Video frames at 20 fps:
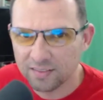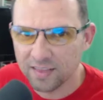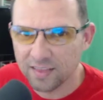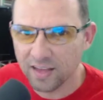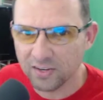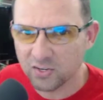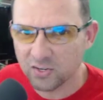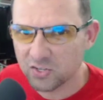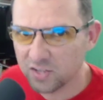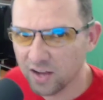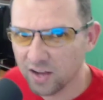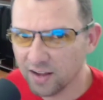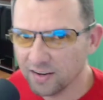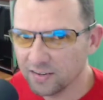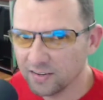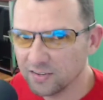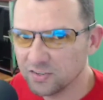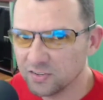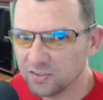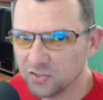that
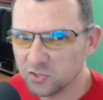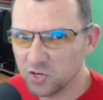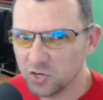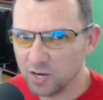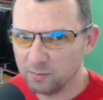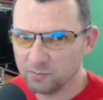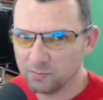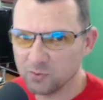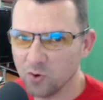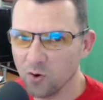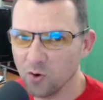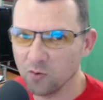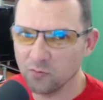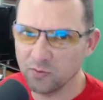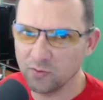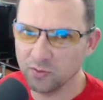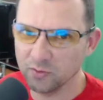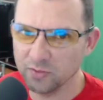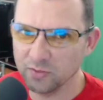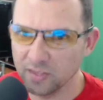shot James
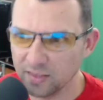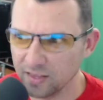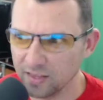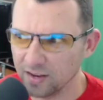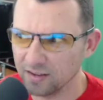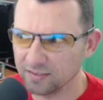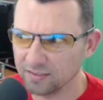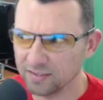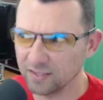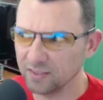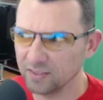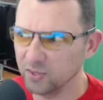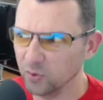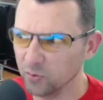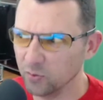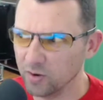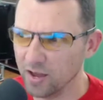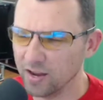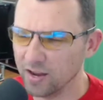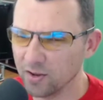Garfield. And then I was like, the
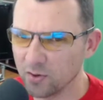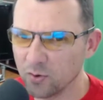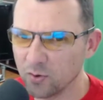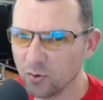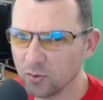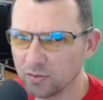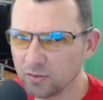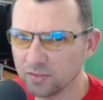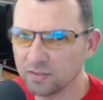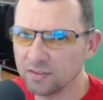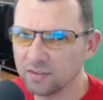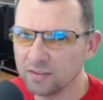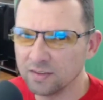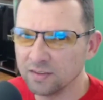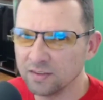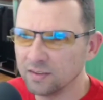Oneida cult?